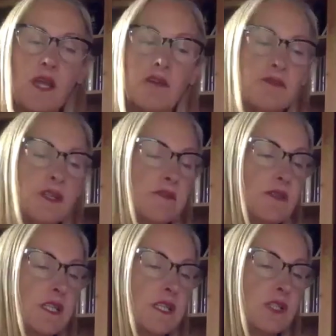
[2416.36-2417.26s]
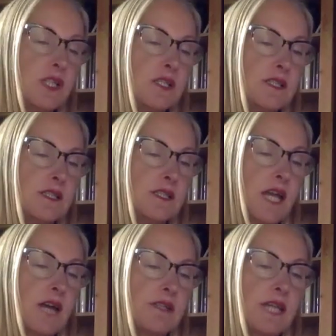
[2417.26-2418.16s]
I forgive the injustice
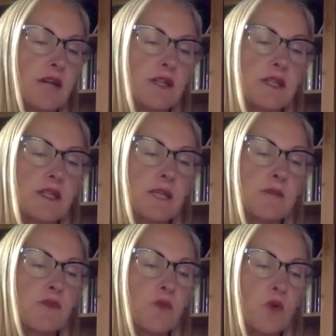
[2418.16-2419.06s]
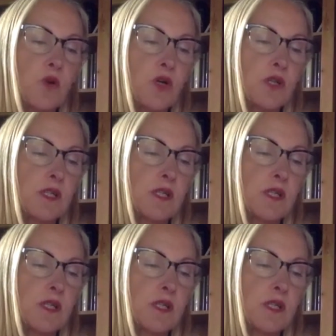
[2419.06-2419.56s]
carried out in the name of war.